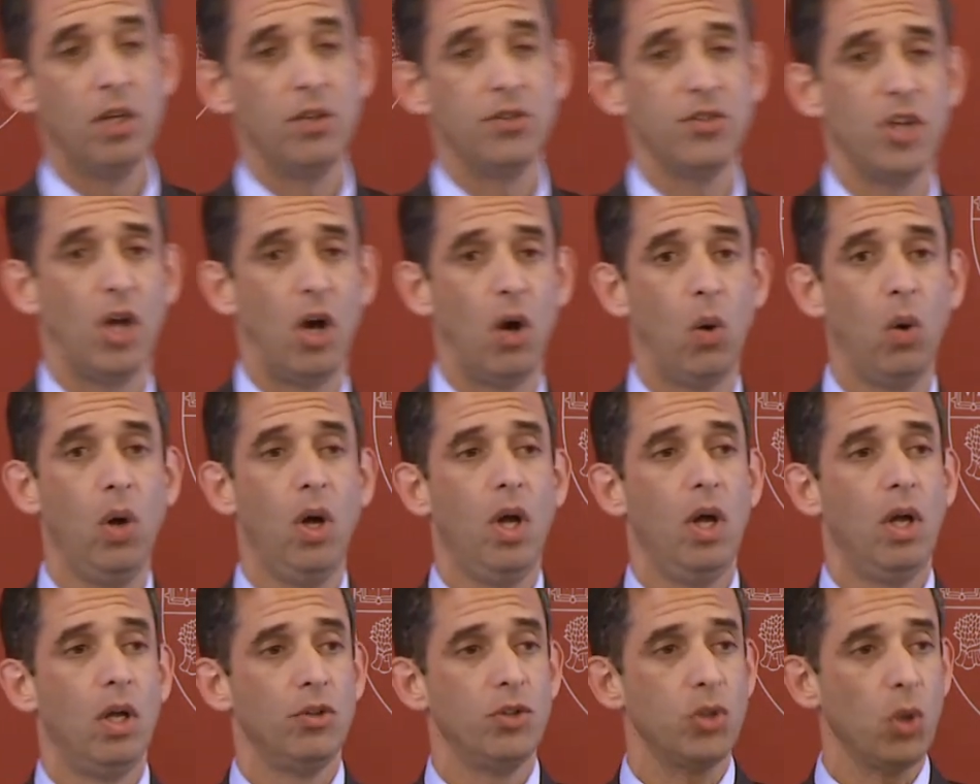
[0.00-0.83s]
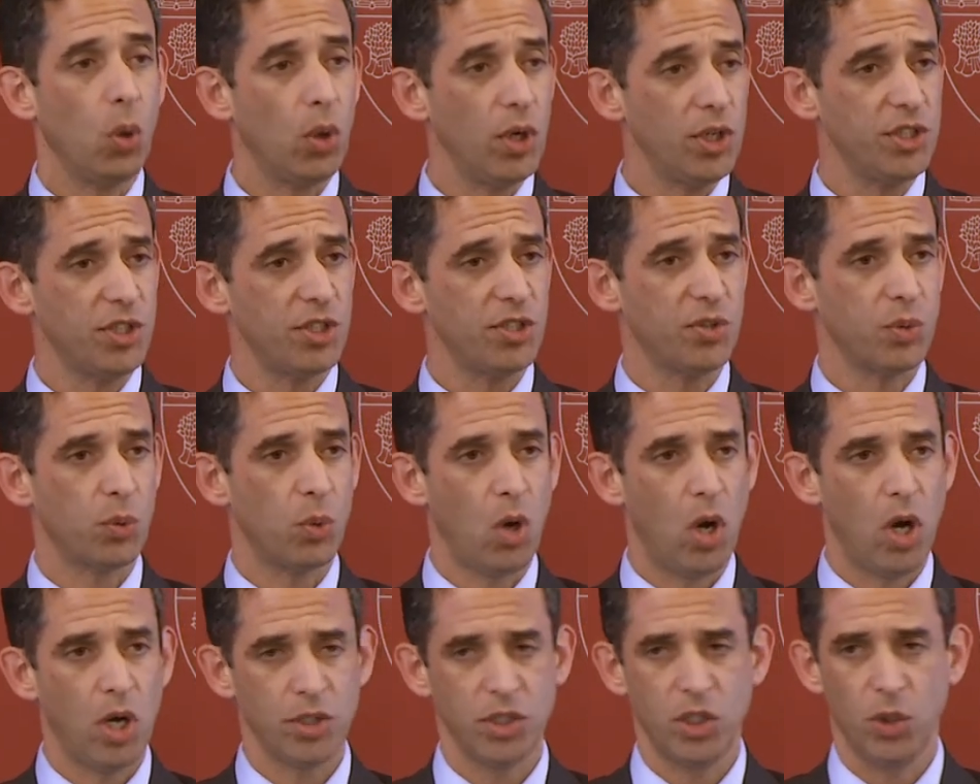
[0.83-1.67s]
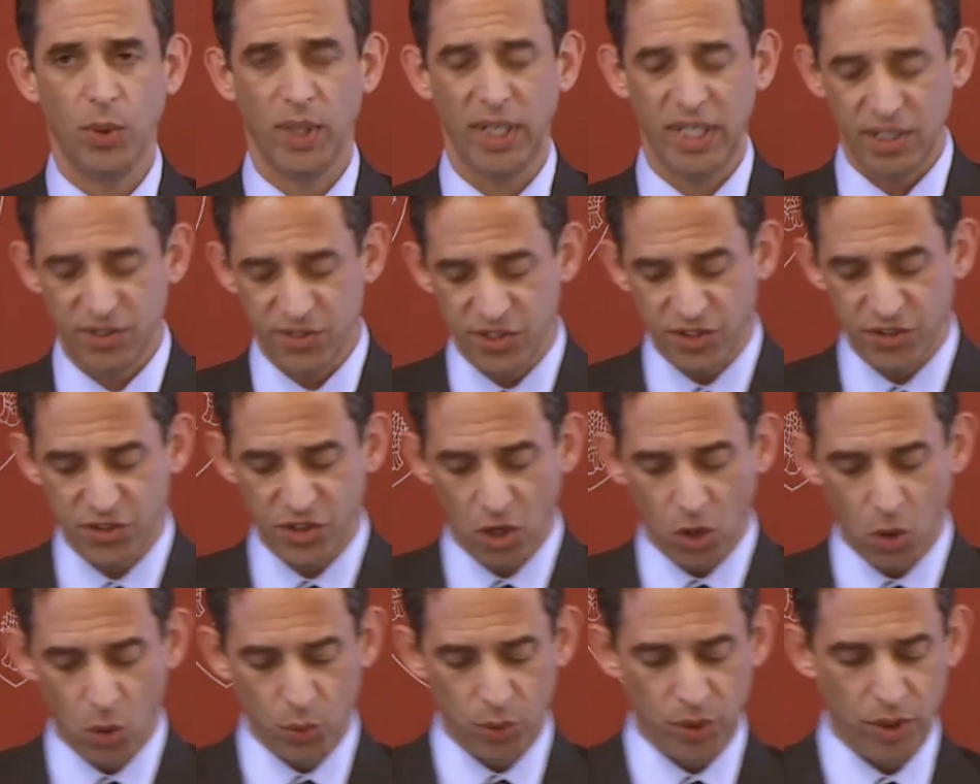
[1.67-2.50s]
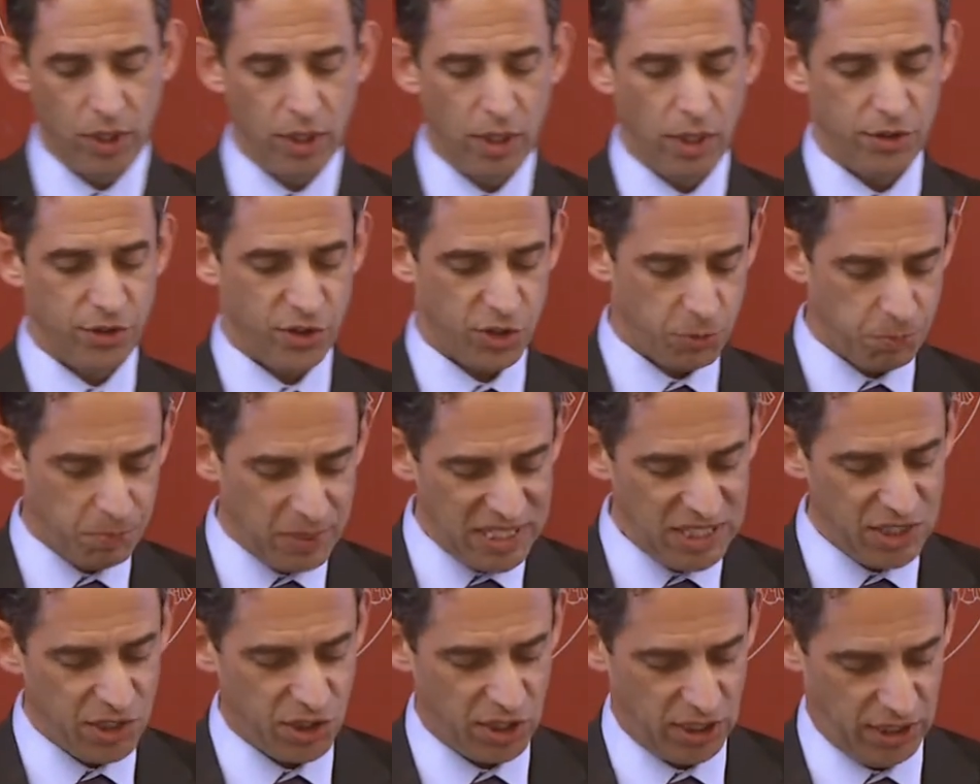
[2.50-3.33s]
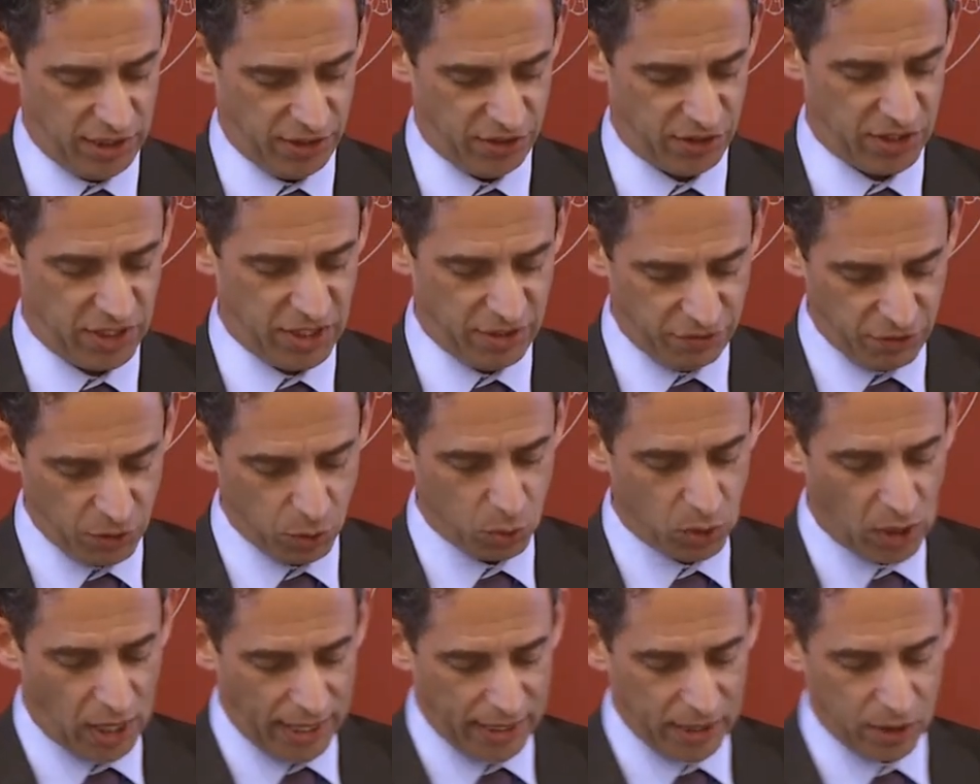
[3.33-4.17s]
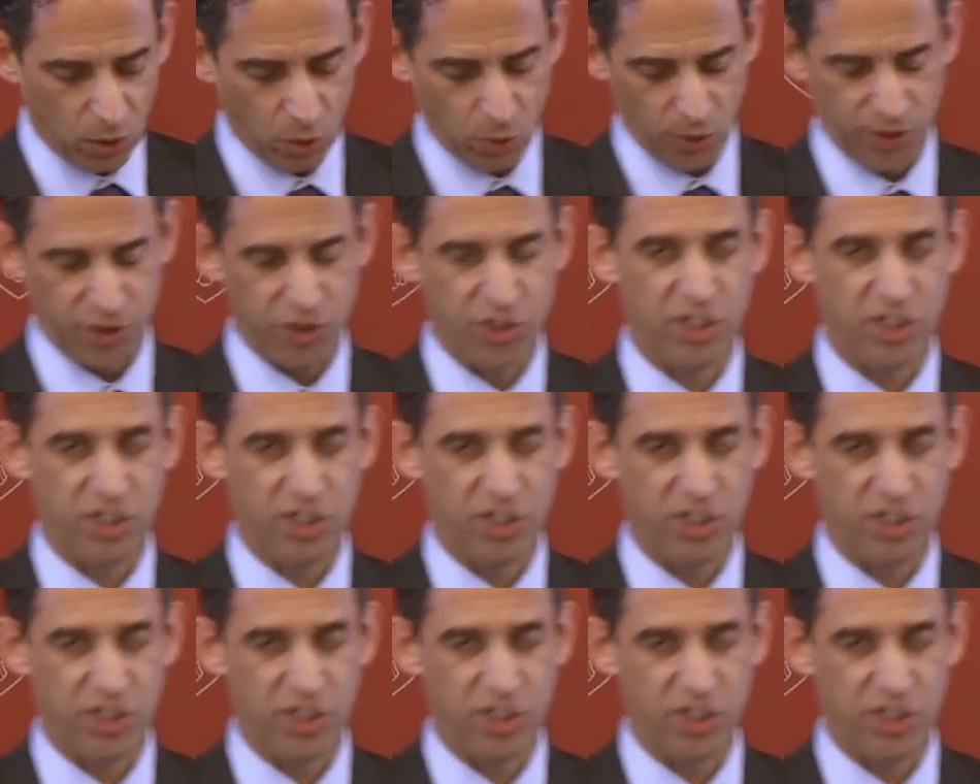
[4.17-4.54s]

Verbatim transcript: So, tortious wrongdoing is its own species, if you like, or